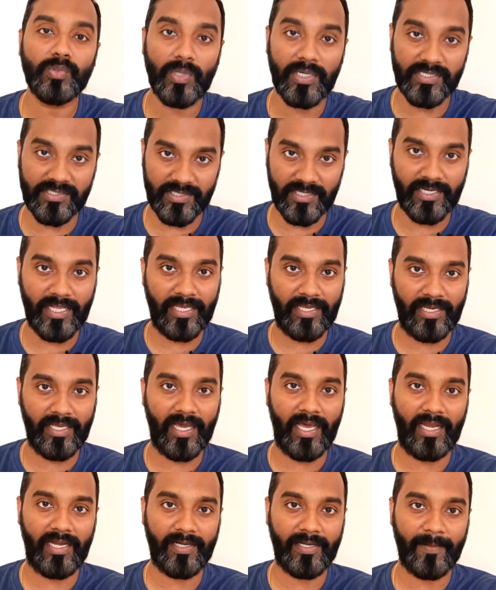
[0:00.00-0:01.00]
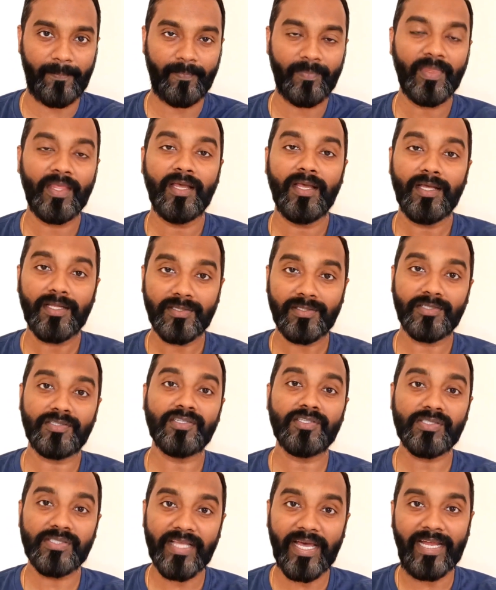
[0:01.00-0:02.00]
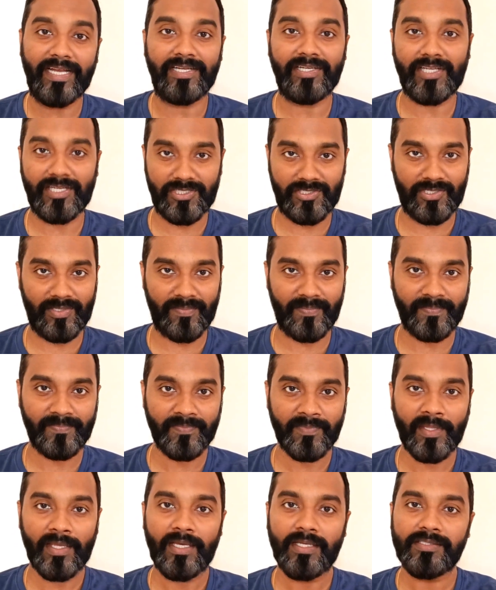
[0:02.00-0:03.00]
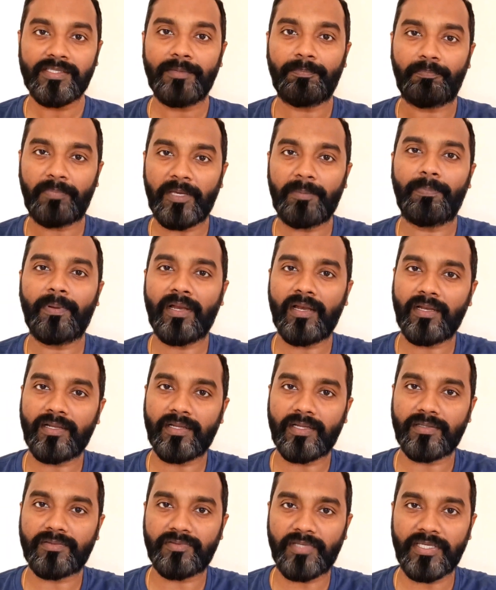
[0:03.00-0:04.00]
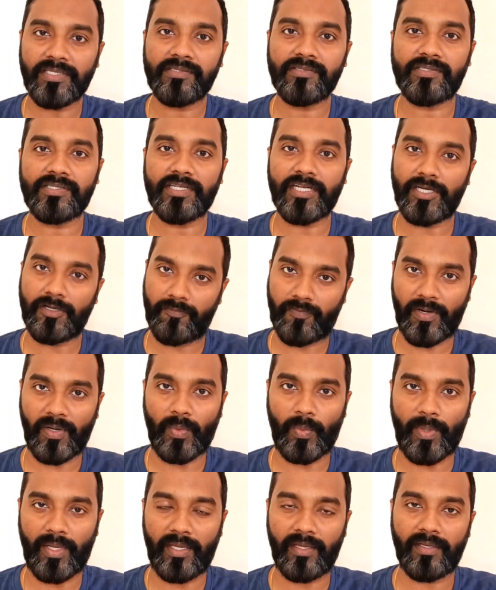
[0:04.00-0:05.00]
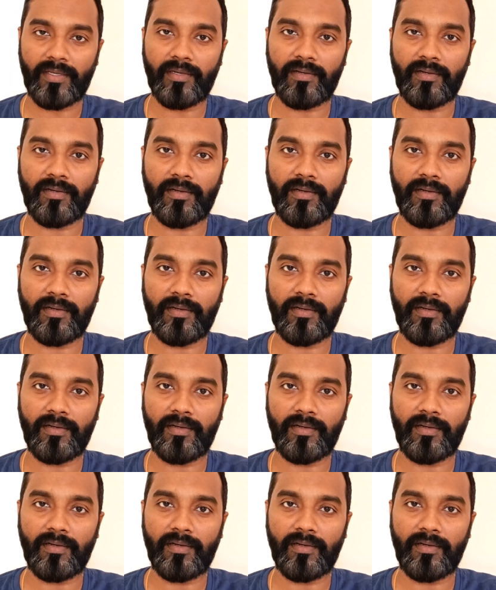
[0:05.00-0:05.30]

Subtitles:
towards the technicality. This is the intention. See, people things in a different way.